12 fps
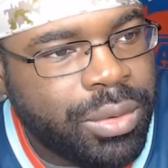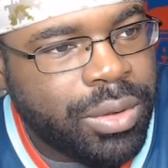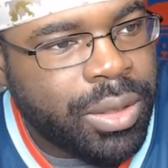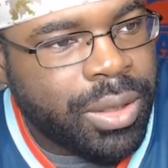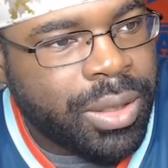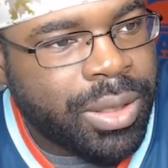
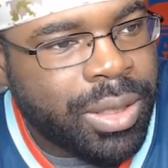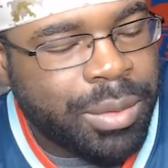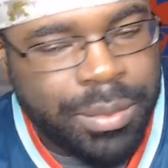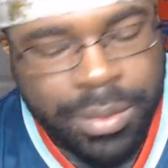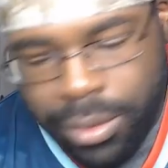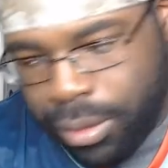
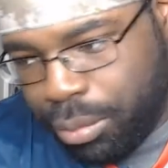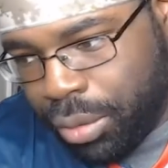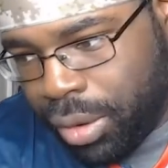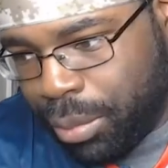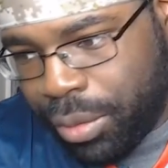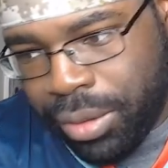oh
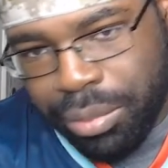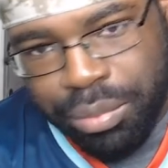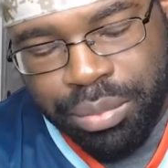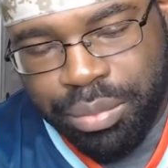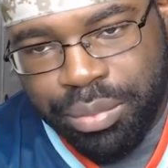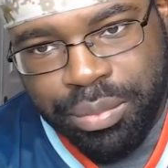boy, I'm gonna
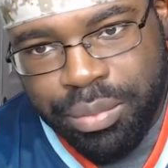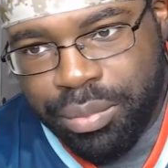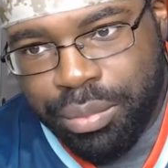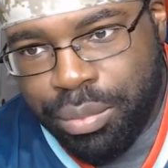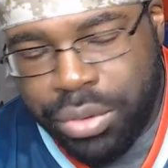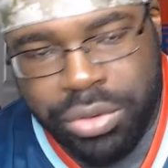
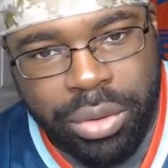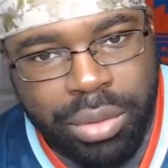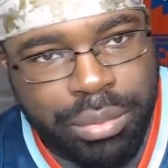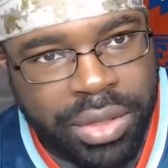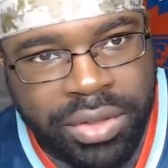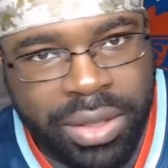butcher the
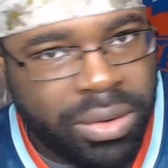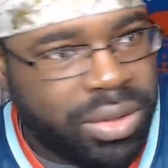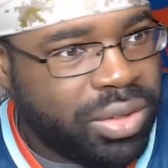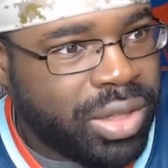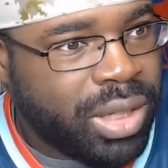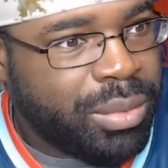mess out of
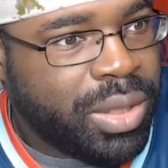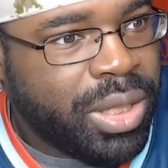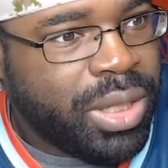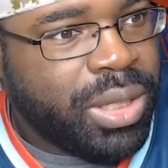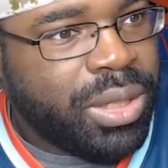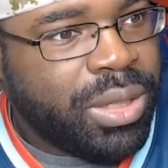this name.
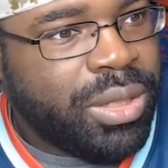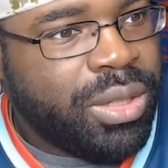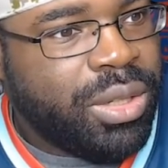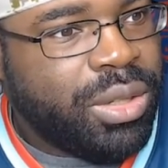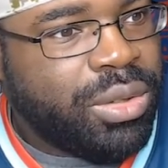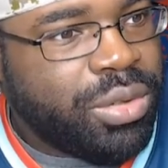
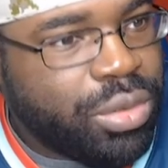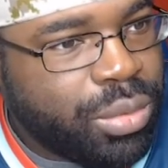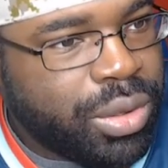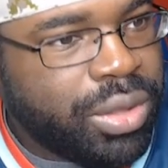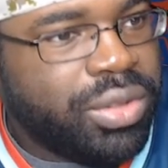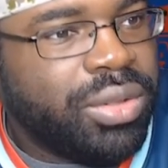
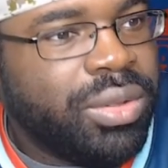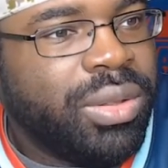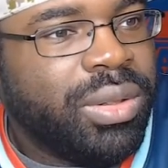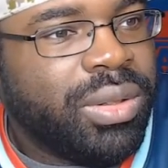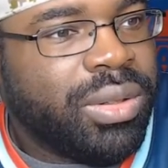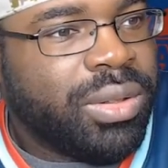Jonas
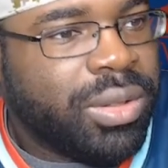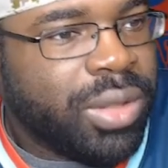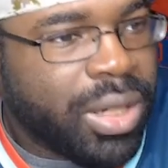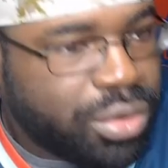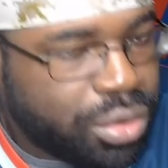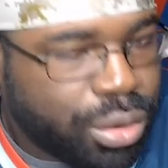
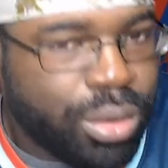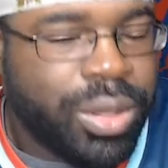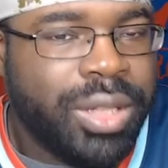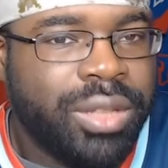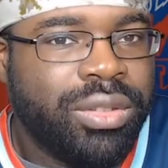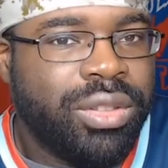
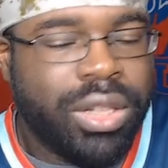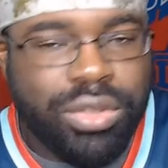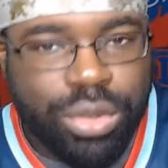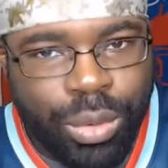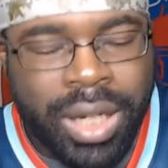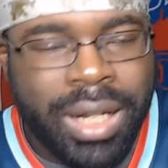Donskoy,
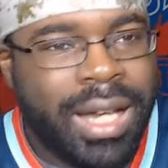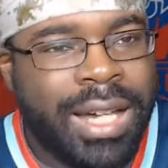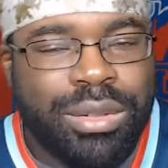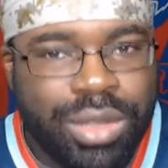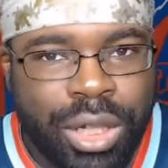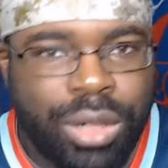I
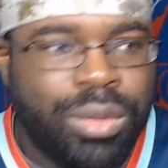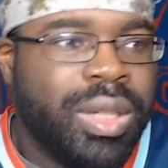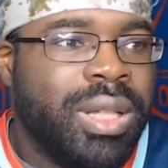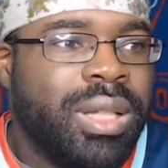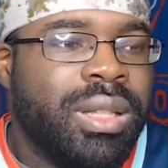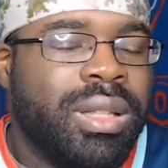don't know,
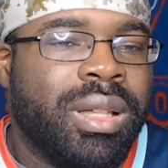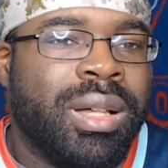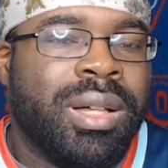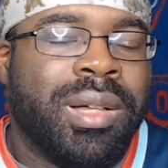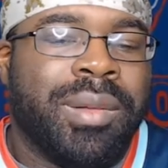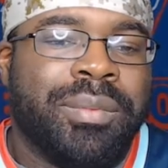
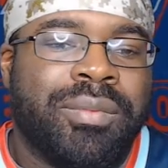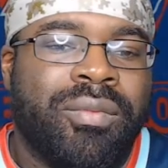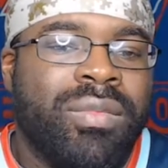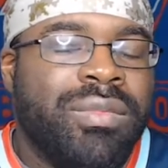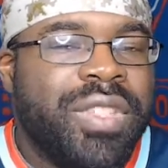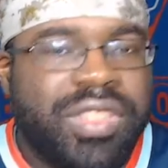
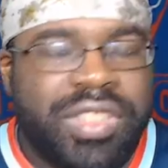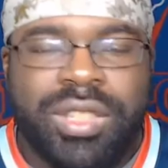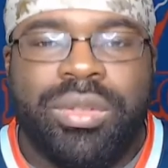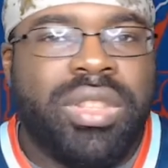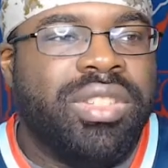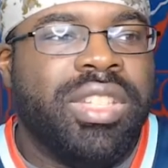
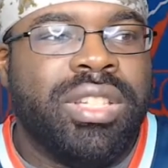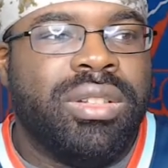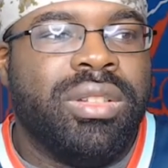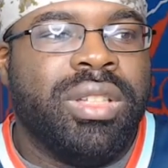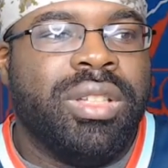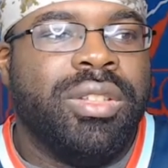sealed the
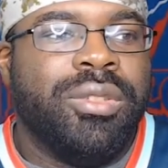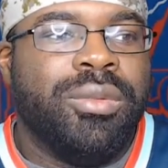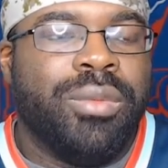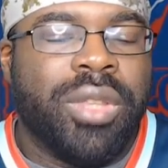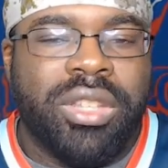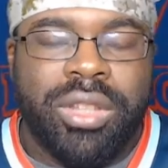deal
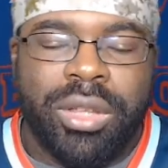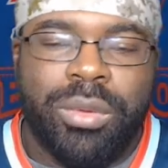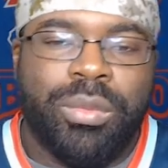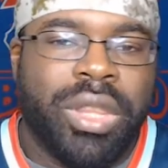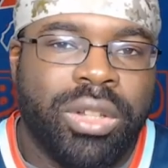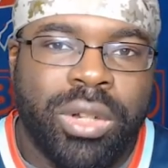with
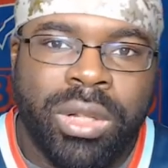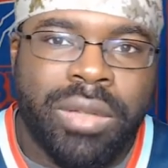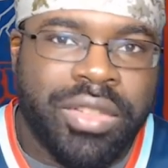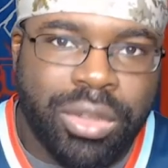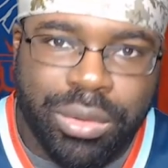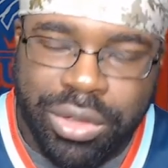a goal of
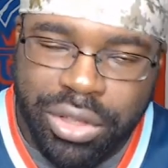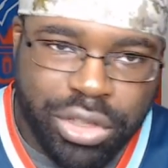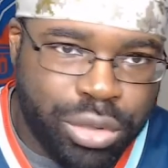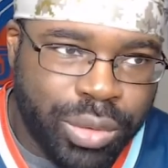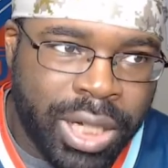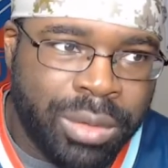his own in the
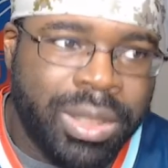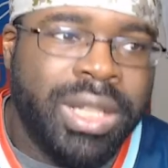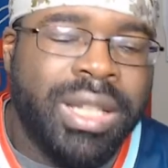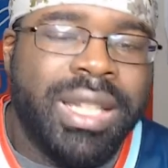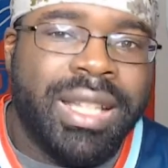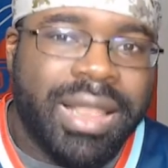shootout,
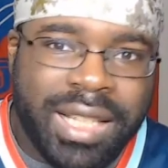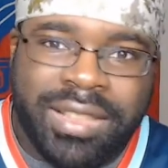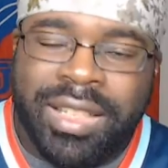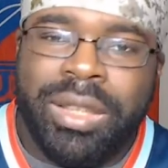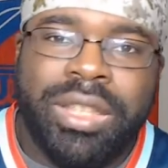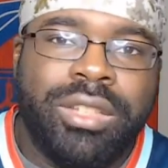and that's
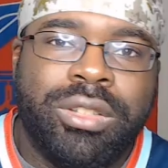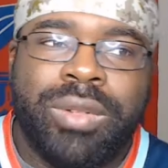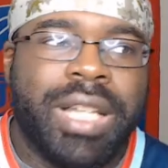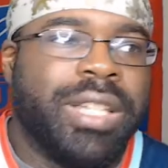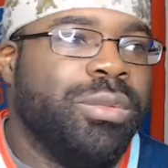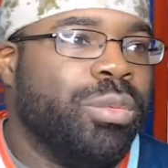how the
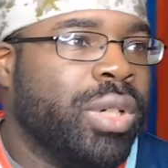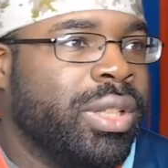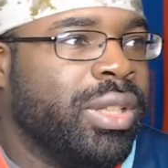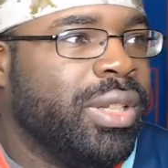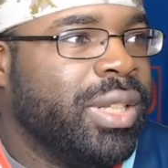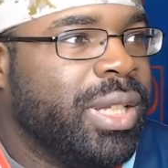Kraken
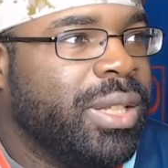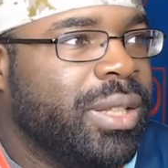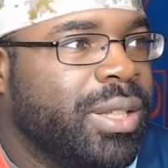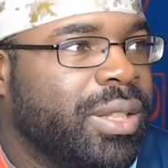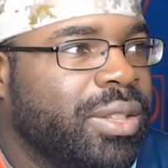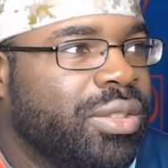won.
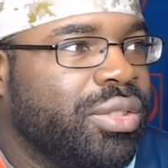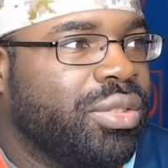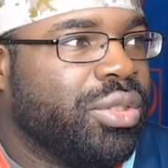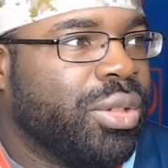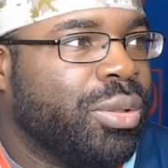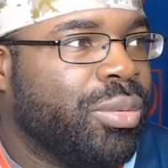
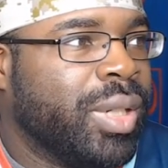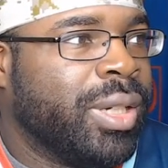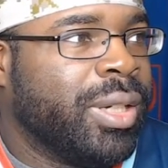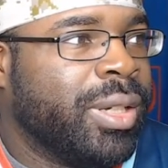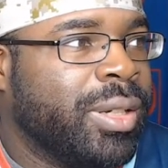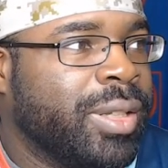
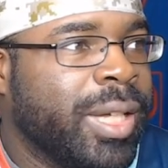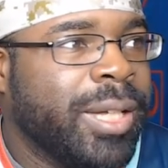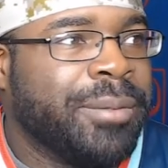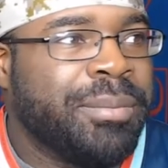So yeah.